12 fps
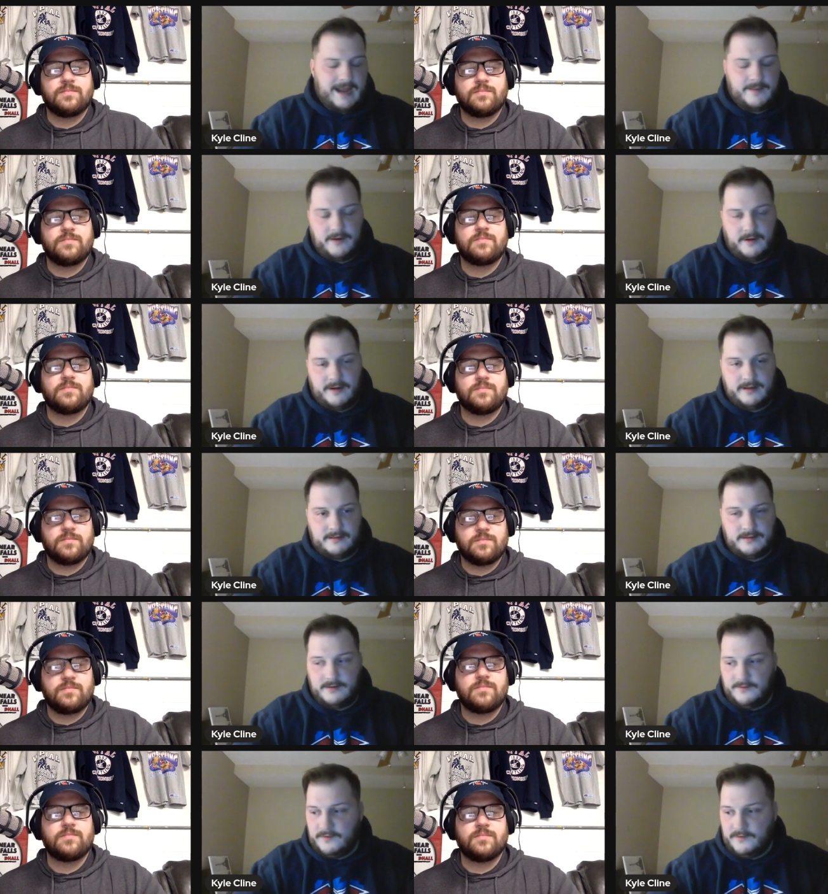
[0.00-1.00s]
Speaker 1: on it. You know,
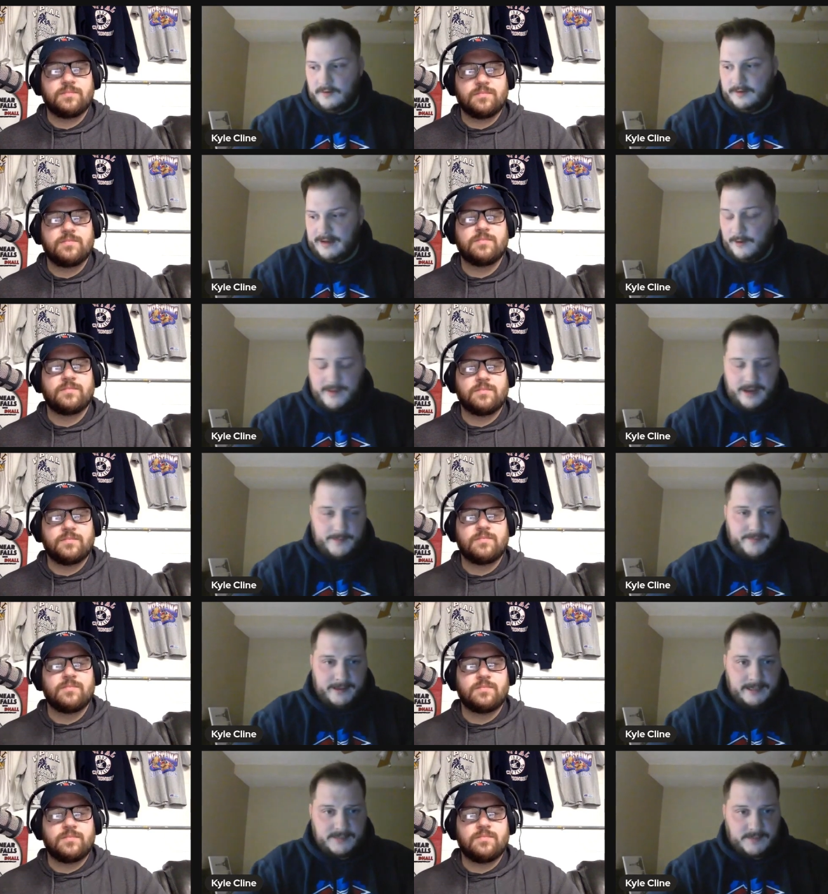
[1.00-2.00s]
following. And I want to make a
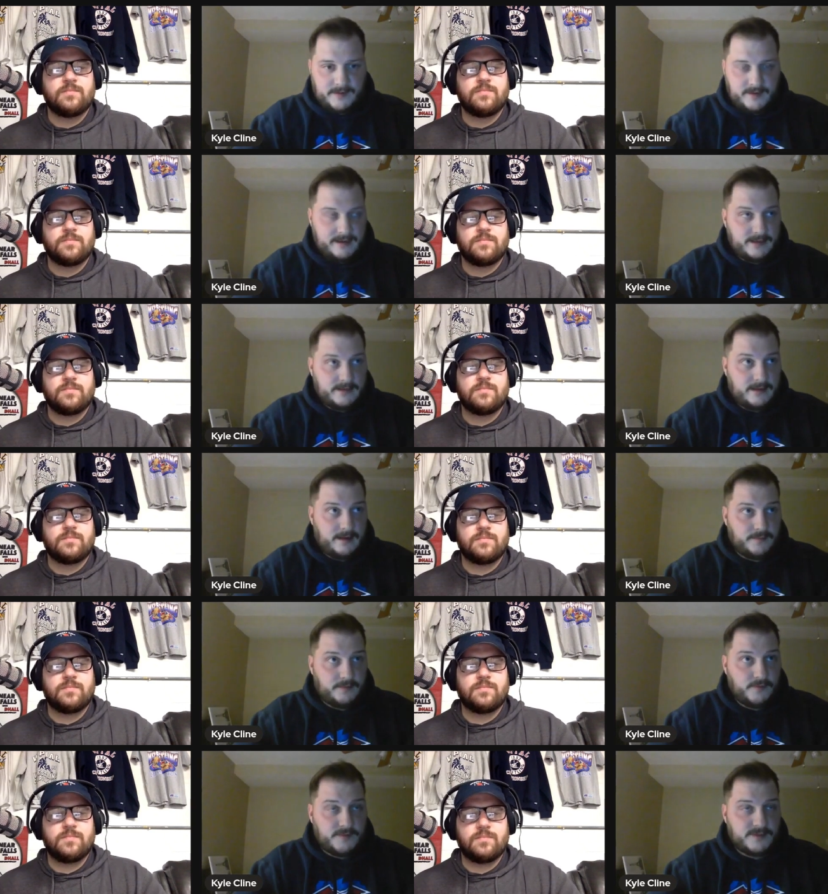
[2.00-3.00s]
page, but I want to get it uh,
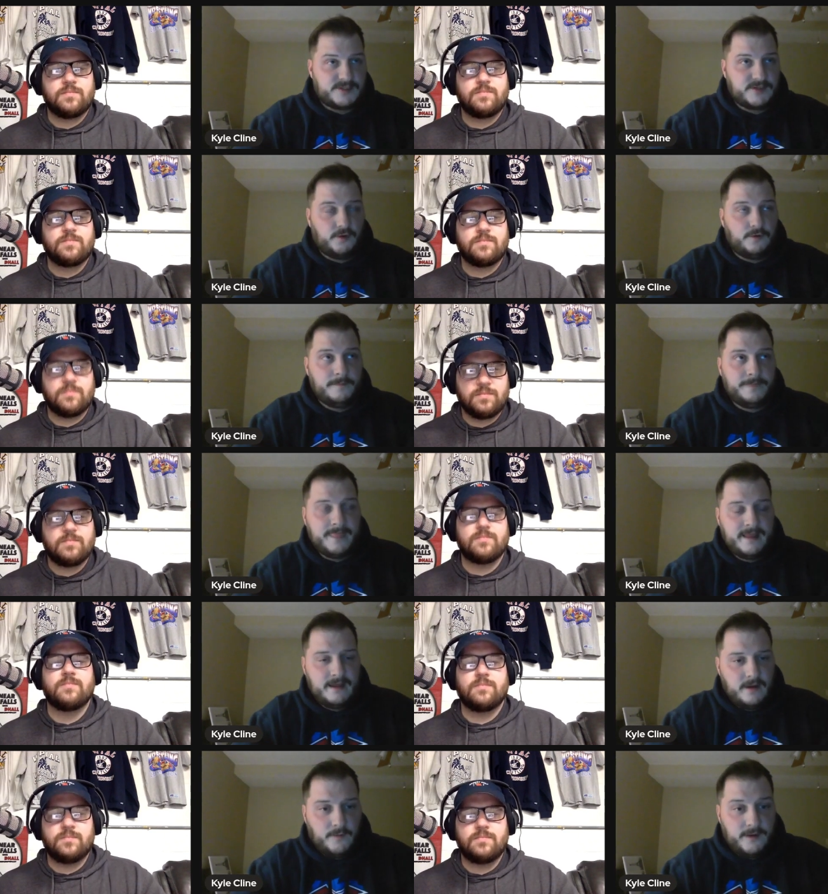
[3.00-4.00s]
approved through the school.
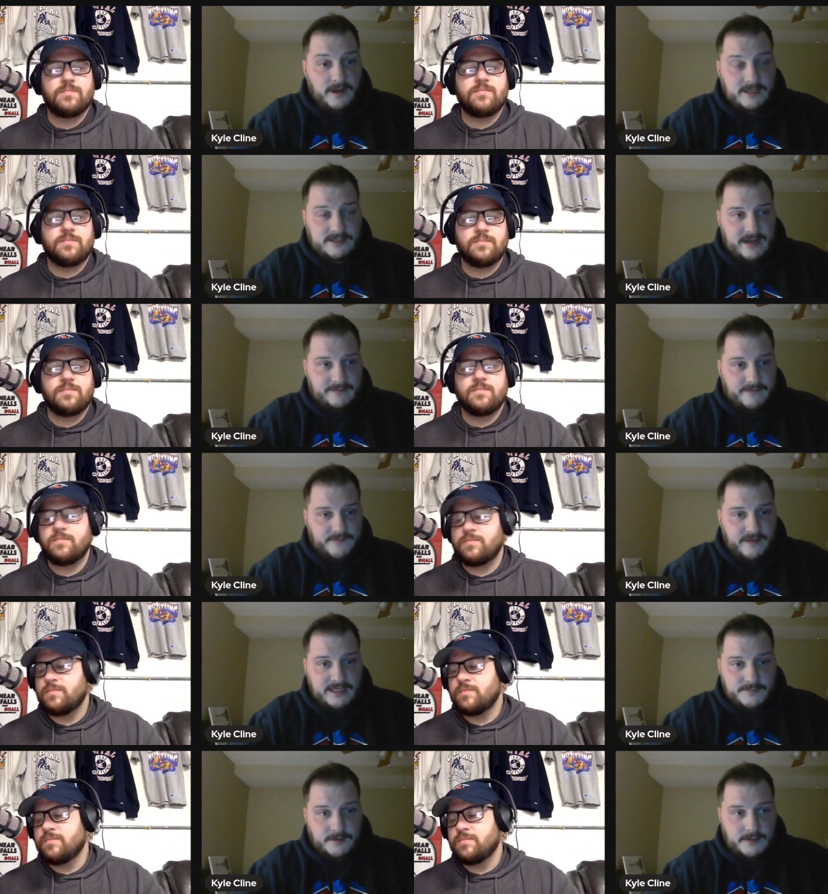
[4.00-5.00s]
Mm. We also have a
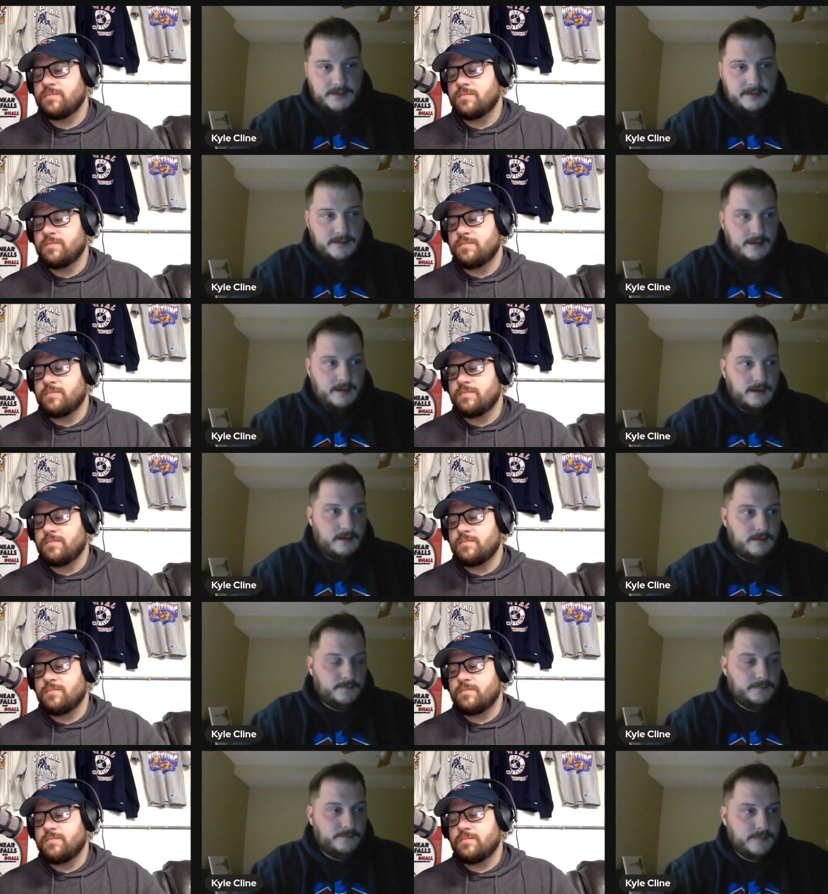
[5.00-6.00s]
Facebook.
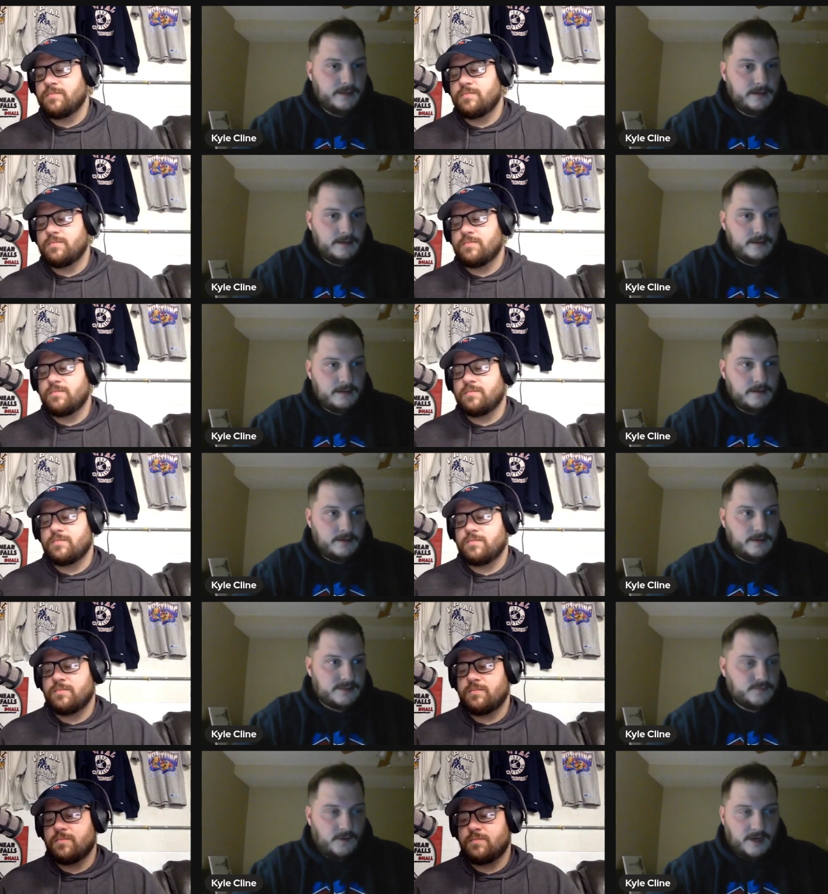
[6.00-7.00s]
Um, you know,
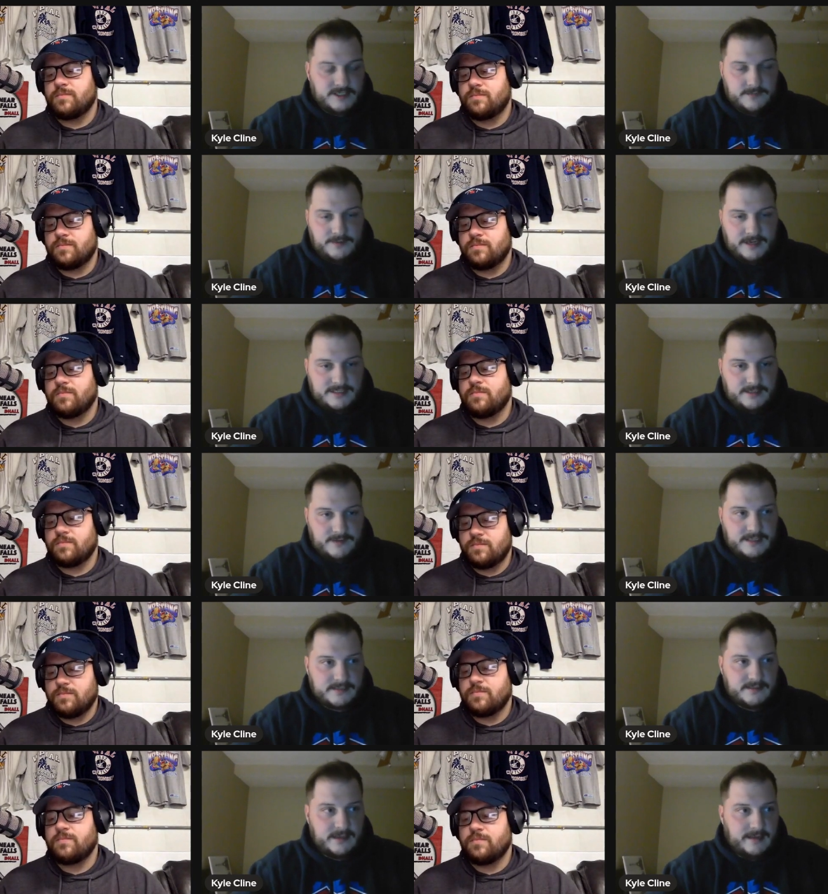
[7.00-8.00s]
it's Washington Prexy
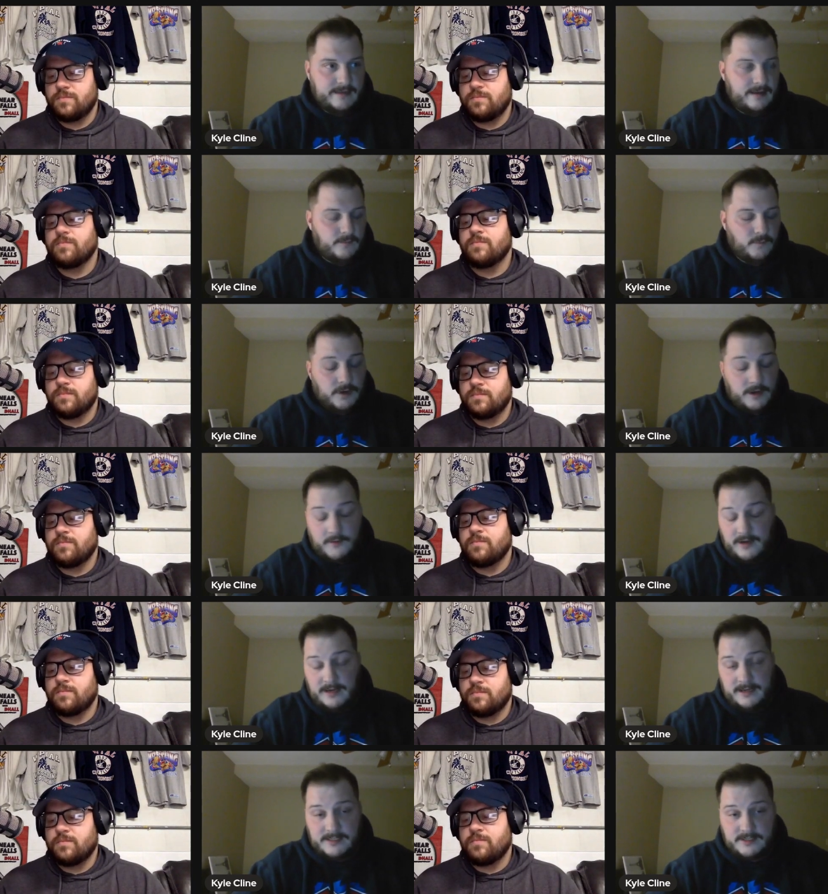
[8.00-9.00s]
Wrestling, and then we're gonna
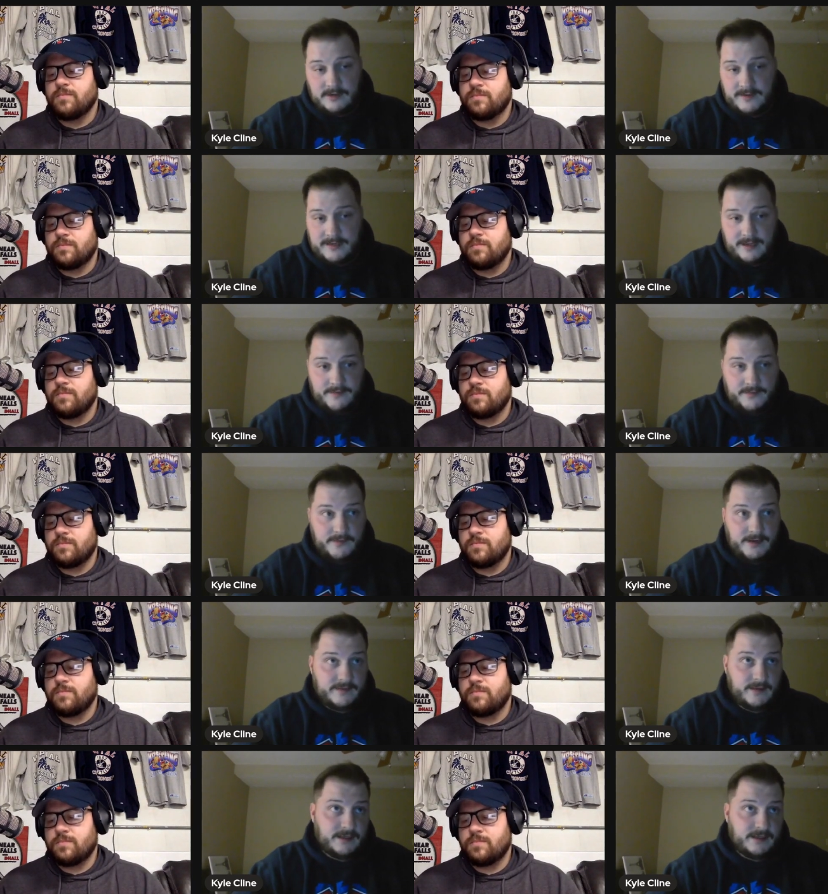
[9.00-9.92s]
create an Instagram account too. I think